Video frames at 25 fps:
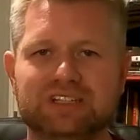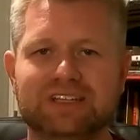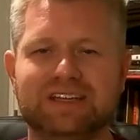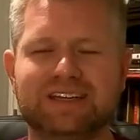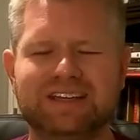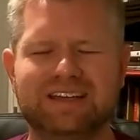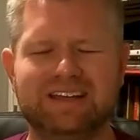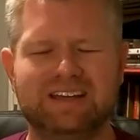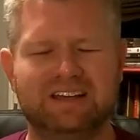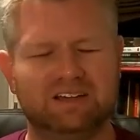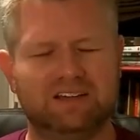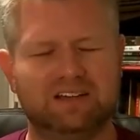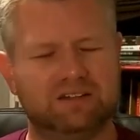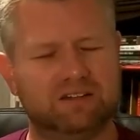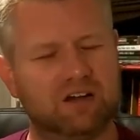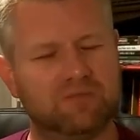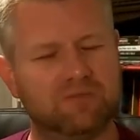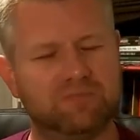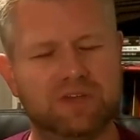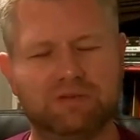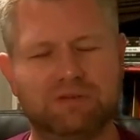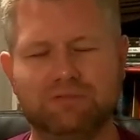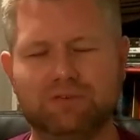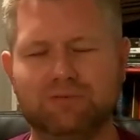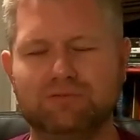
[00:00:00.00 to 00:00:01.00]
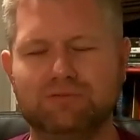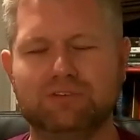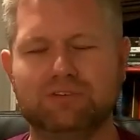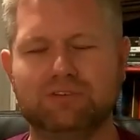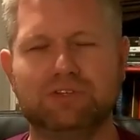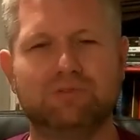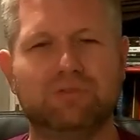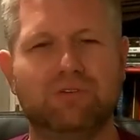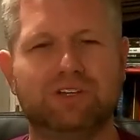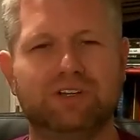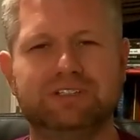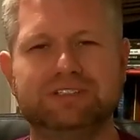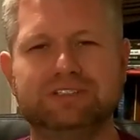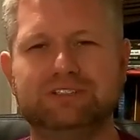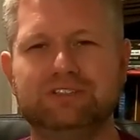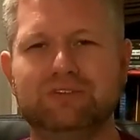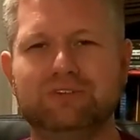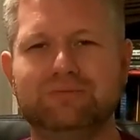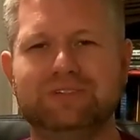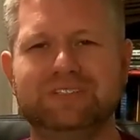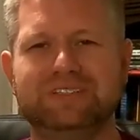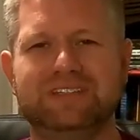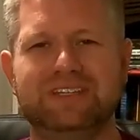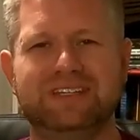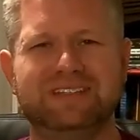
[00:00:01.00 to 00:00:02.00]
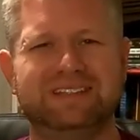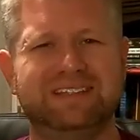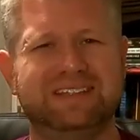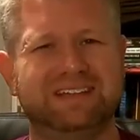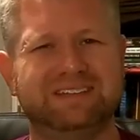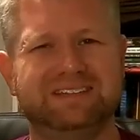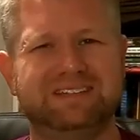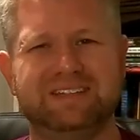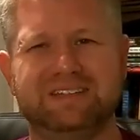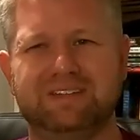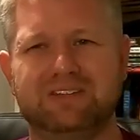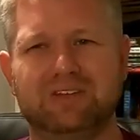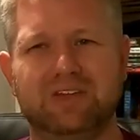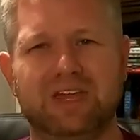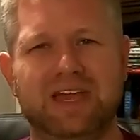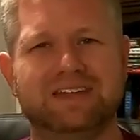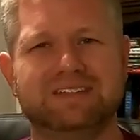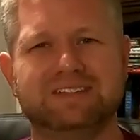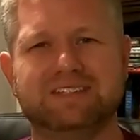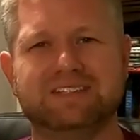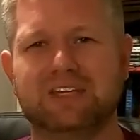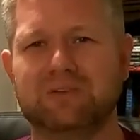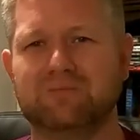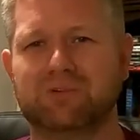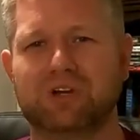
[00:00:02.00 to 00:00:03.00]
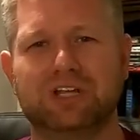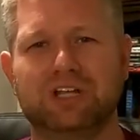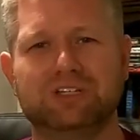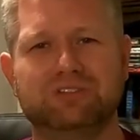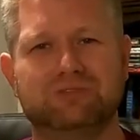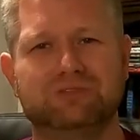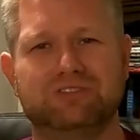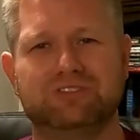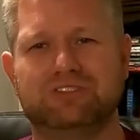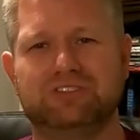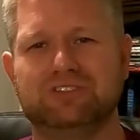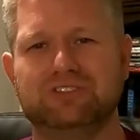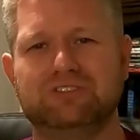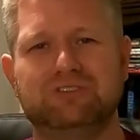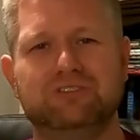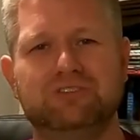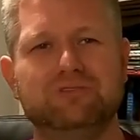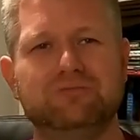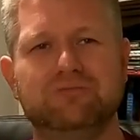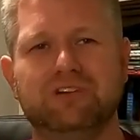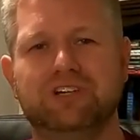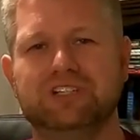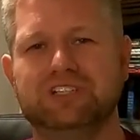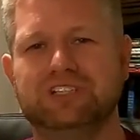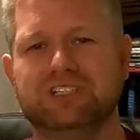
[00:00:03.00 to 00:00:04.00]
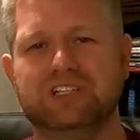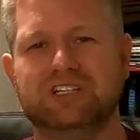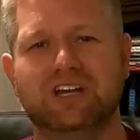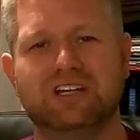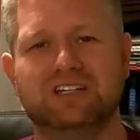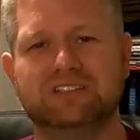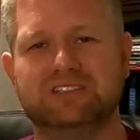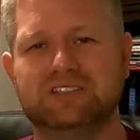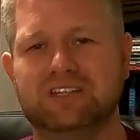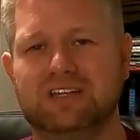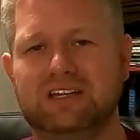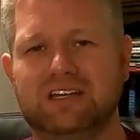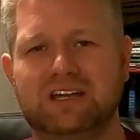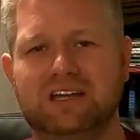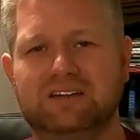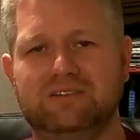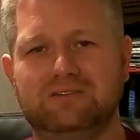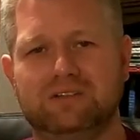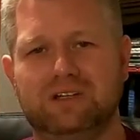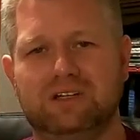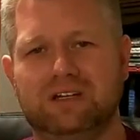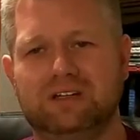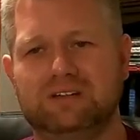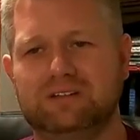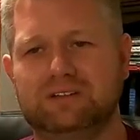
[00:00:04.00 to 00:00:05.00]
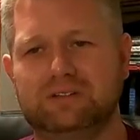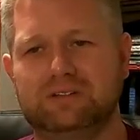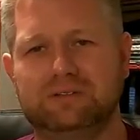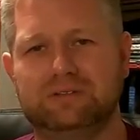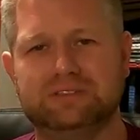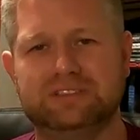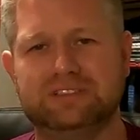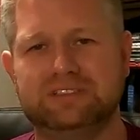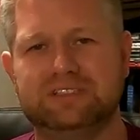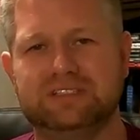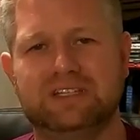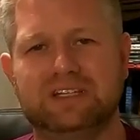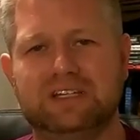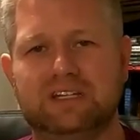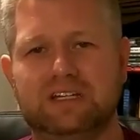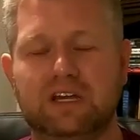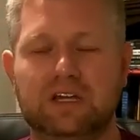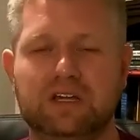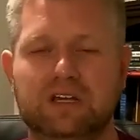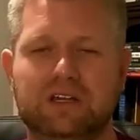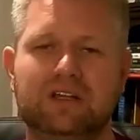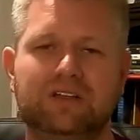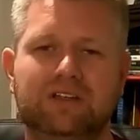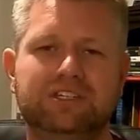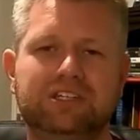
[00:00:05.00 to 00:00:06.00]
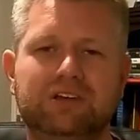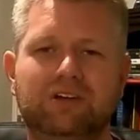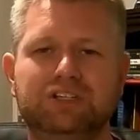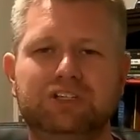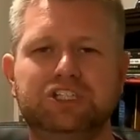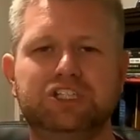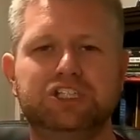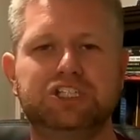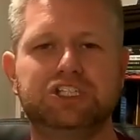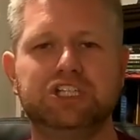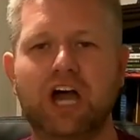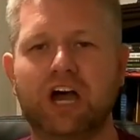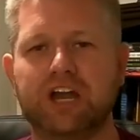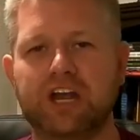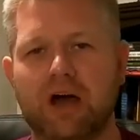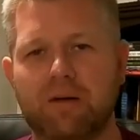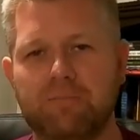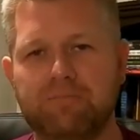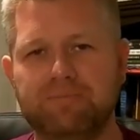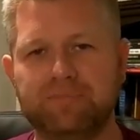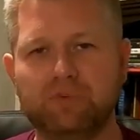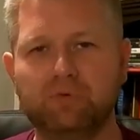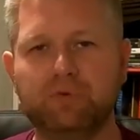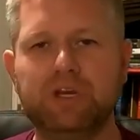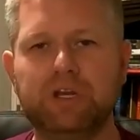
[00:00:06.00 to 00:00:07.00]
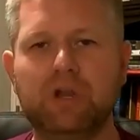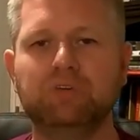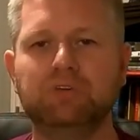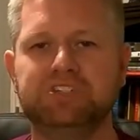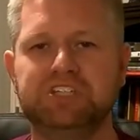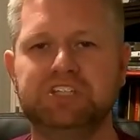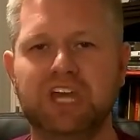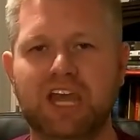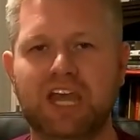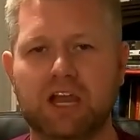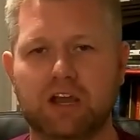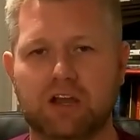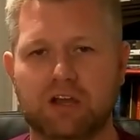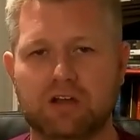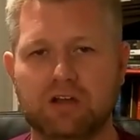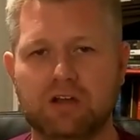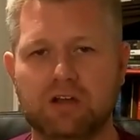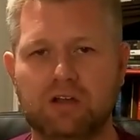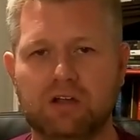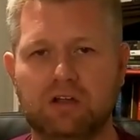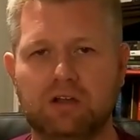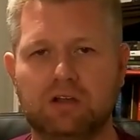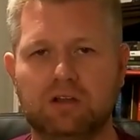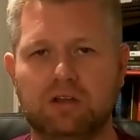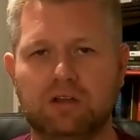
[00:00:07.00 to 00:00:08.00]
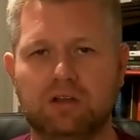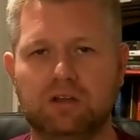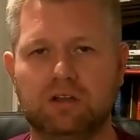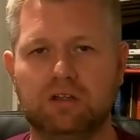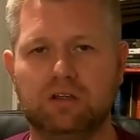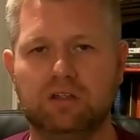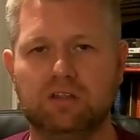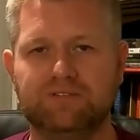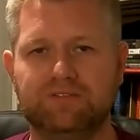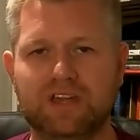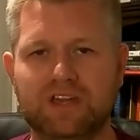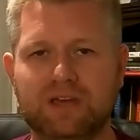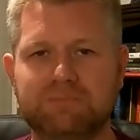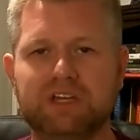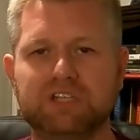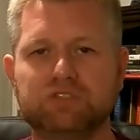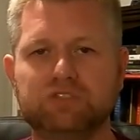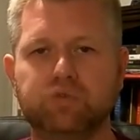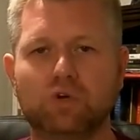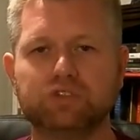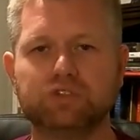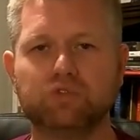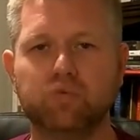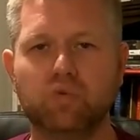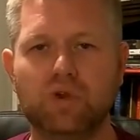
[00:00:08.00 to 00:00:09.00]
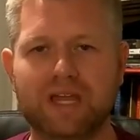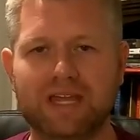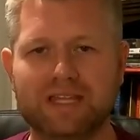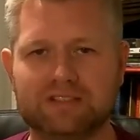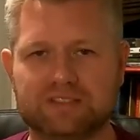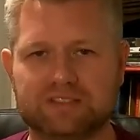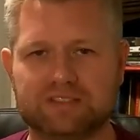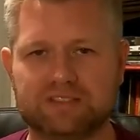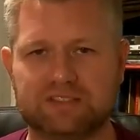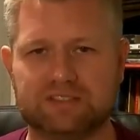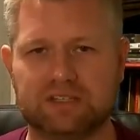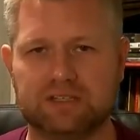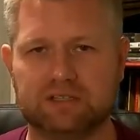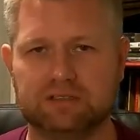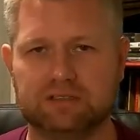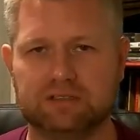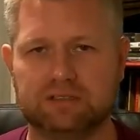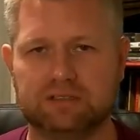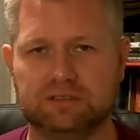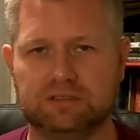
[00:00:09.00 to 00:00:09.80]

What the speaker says: and If we really wanted to, but the asking price was just too much, guys. I don't know what to say. No, shut up. We don't care. Fan base wants wins.